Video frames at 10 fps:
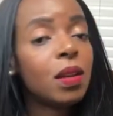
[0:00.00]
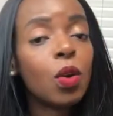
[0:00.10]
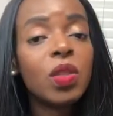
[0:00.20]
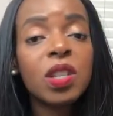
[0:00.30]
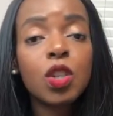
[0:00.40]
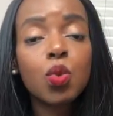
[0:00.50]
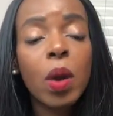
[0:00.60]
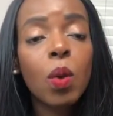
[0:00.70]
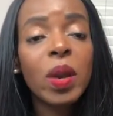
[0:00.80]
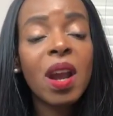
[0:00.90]
this is
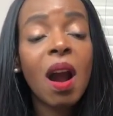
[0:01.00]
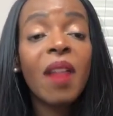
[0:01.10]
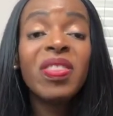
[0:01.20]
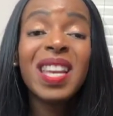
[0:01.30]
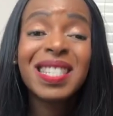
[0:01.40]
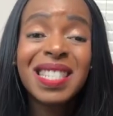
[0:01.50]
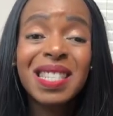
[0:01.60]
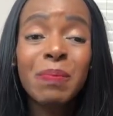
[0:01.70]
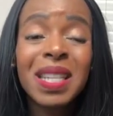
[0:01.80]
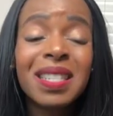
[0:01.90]
where we are. This
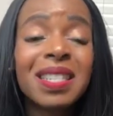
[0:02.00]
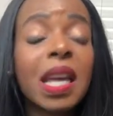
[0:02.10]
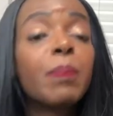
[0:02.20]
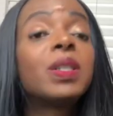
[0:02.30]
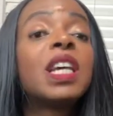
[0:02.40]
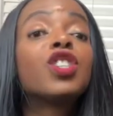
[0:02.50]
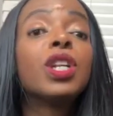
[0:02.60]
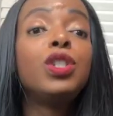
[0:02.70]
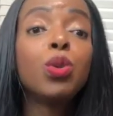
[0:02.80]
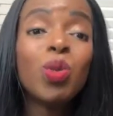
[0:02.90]
business can potentially
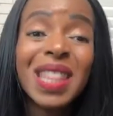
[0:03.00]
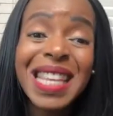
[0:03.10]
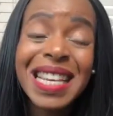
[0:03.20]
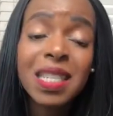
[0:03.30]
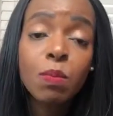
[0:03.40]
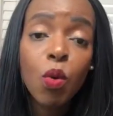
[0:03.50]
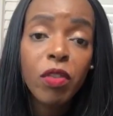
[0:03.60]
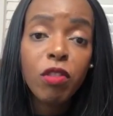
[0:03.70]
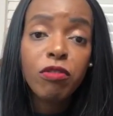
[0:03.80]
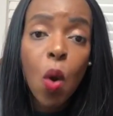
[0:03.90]
do this
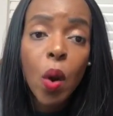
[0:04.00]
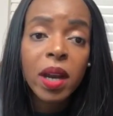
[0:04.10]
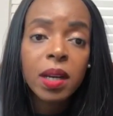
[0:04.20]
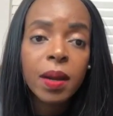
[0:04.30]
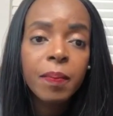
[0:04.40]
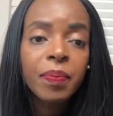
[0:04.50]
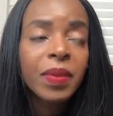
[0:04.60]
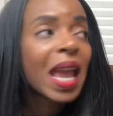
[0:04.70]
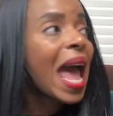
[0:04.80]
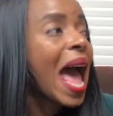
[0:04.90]
moving forward.
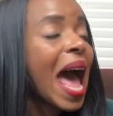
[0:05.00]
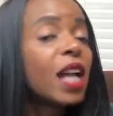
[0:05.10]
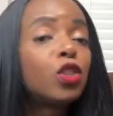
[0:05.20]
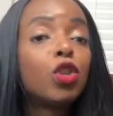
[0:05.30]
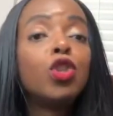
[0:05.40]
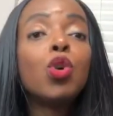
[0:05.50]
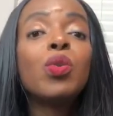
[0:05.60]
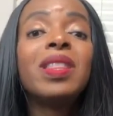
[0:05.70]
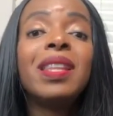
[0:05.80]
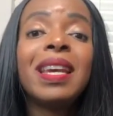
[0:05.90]
and to do
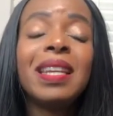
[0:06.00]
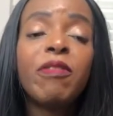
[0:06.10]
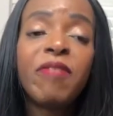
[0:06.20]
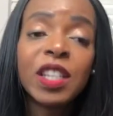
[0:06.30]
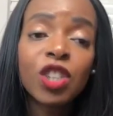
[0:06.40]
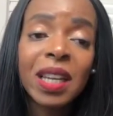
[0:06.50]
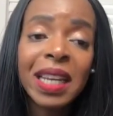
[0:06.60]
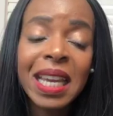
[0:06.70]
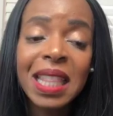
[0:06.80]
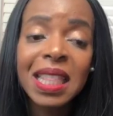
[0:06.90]
it
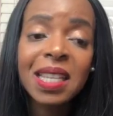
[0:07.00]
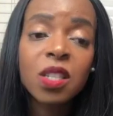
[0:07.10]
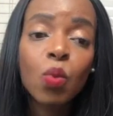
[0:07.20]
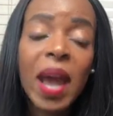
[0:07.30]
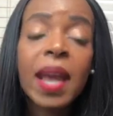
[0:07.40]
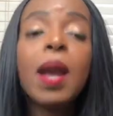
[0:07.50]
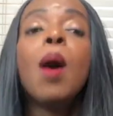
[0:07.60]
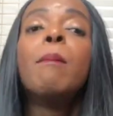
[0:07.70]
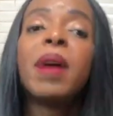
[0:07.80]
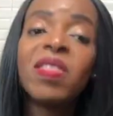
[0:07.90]
efficiently in this way.
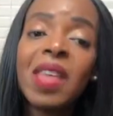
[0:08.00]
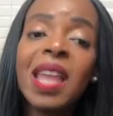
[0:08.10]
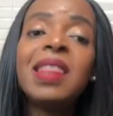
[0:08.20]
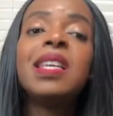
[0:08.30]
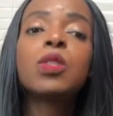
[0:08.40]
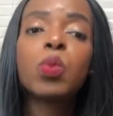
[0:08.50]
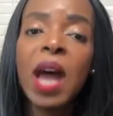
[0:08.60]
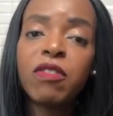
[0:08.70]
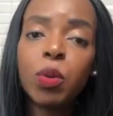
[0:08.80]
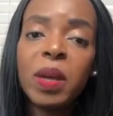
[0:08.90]
But then this would
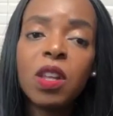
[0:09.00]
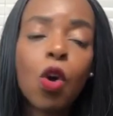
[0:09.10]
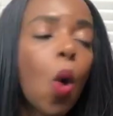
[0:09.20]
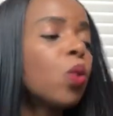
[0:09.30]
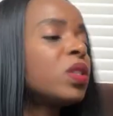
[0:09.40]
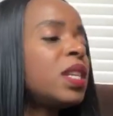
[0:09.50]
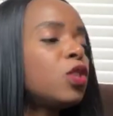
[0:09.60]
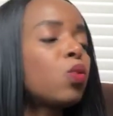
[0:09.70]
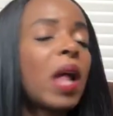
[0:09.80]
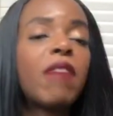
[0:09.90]
have to be the goals. This
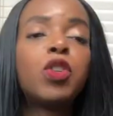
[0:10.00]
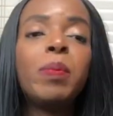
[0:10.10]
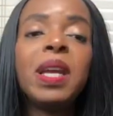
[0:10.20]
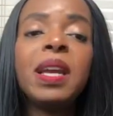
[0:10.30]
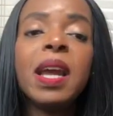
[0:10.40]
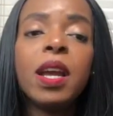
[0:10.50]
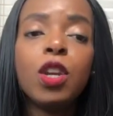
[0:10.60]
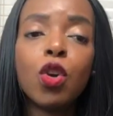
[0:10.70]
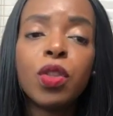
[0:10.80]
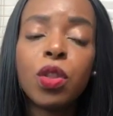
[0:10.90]
will have to be,
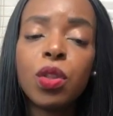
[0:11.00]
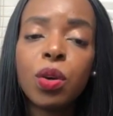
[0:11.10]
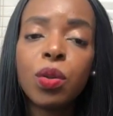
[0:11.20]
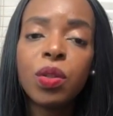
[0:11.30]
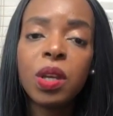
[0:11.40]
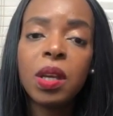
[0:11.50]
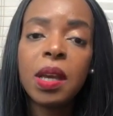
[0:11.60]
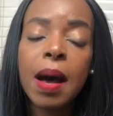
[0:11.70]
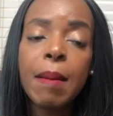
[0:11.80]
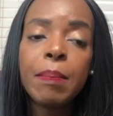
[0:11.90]

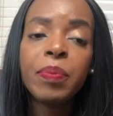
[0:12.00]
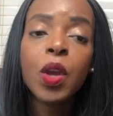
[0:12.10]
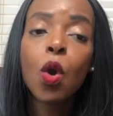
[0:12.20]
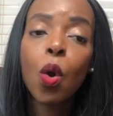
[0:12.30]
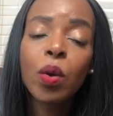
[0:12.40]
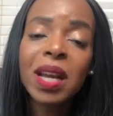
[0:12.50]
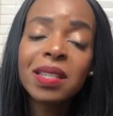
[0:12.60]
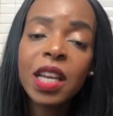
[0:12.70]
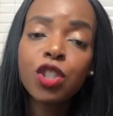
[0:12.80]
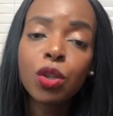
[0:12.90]
the
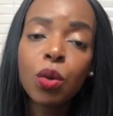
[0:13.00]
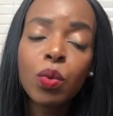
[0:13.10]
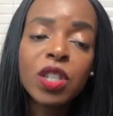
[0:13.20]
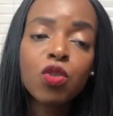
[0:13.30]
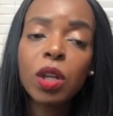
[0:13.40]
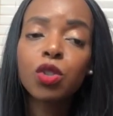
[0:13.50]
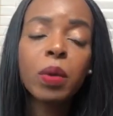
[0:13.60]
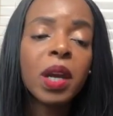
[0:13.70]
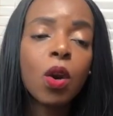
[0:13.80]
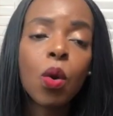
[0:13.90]
organizational
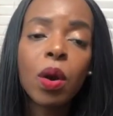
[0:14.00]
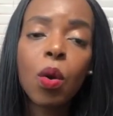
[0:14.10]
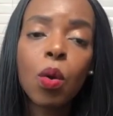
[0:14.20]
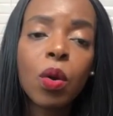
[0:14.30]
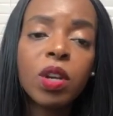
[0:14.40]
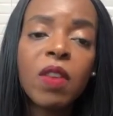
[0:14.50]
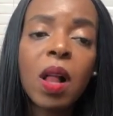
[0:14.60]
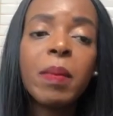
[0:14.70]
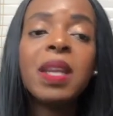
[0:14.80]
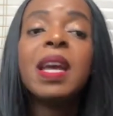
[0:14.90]
restructuring or development.